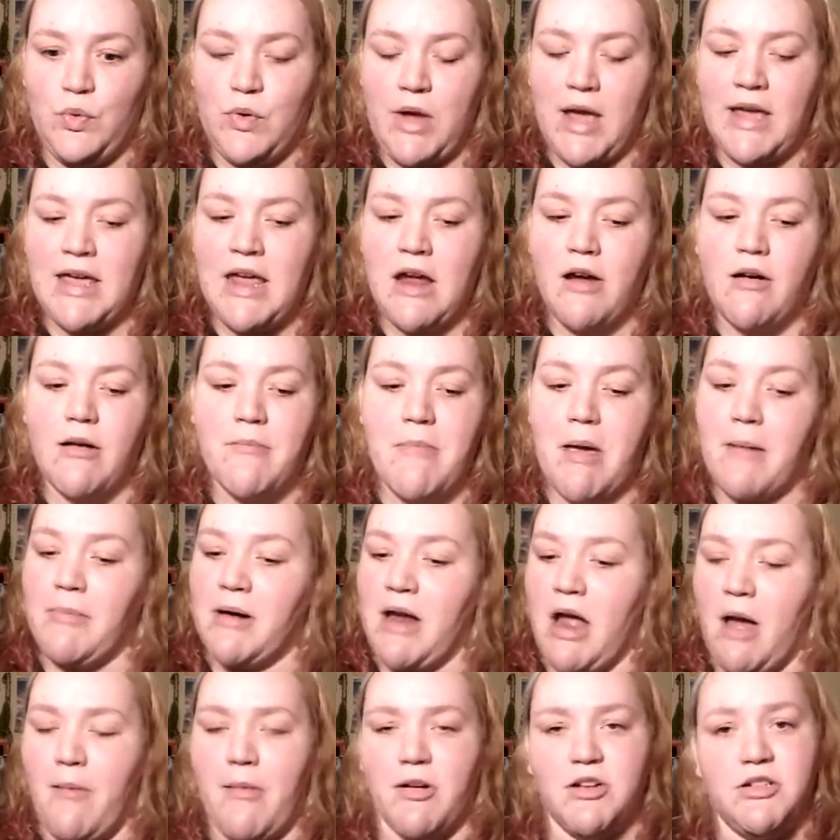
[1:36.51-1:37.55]
I can't remember
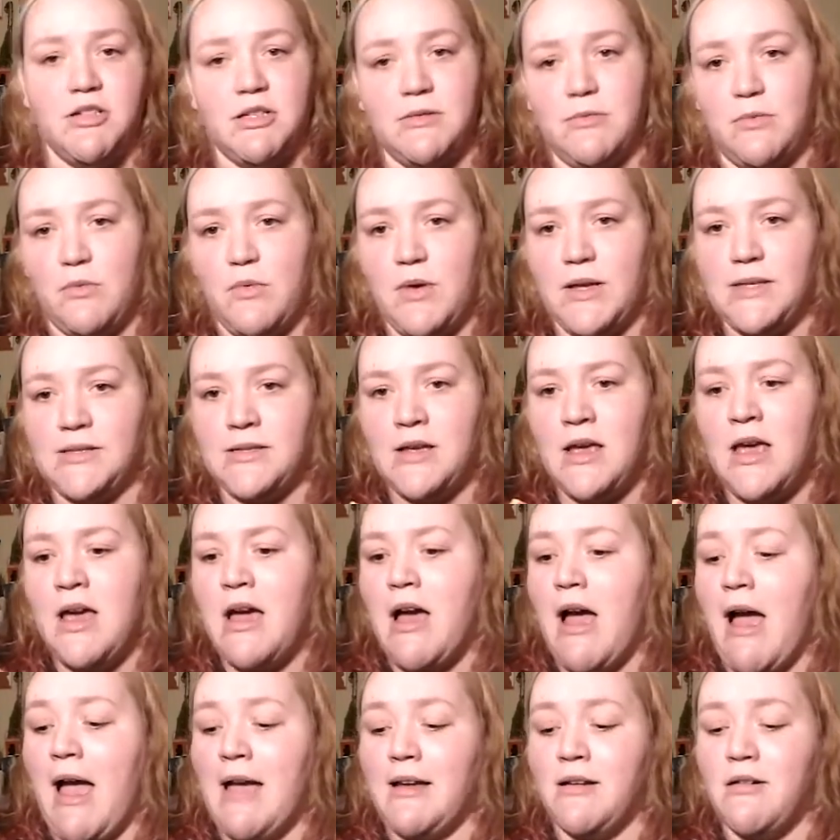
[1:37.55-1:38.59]
how much this one was.
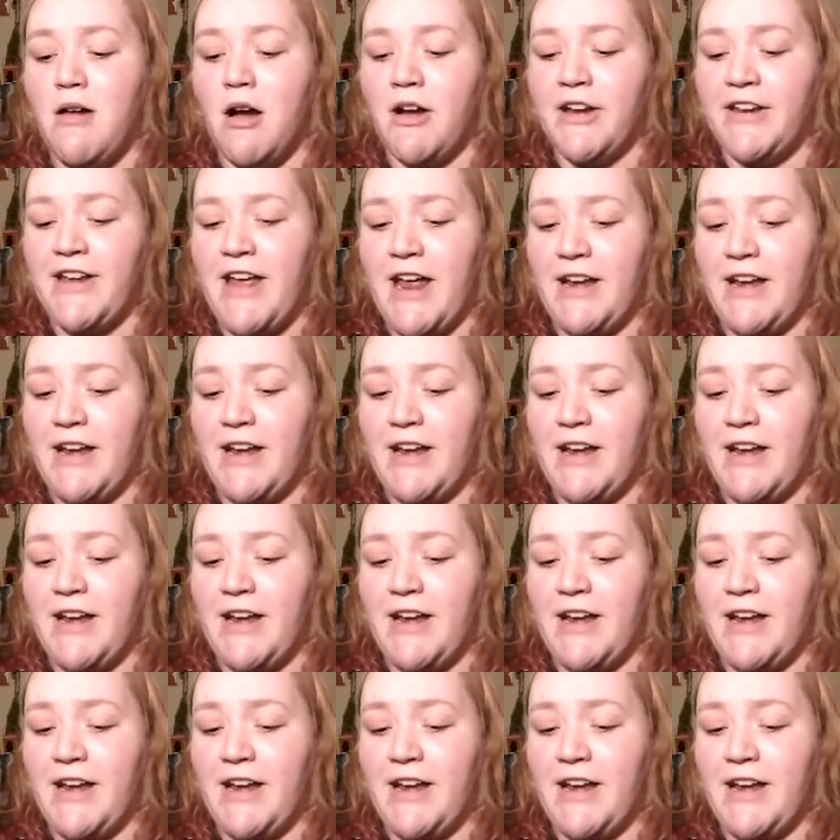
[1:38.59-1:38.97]
I got it